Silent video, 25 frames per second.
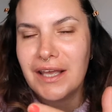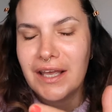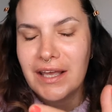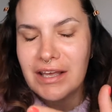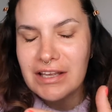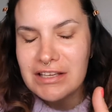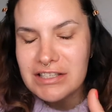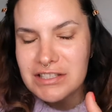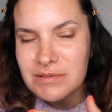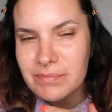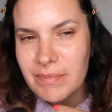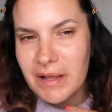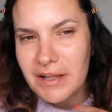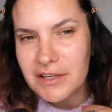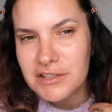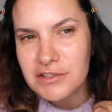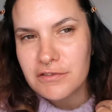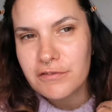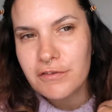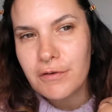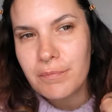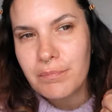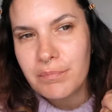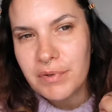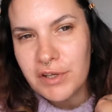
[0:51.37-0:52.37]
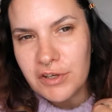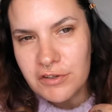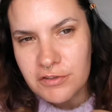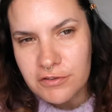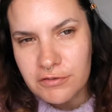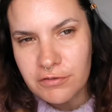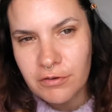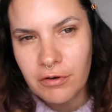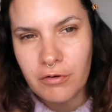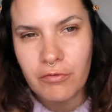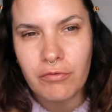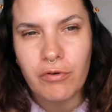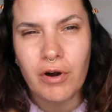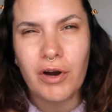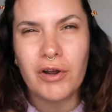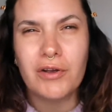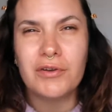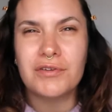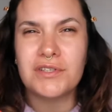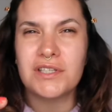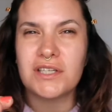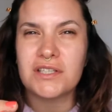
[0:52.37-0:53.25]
It smells of a beautiful rose.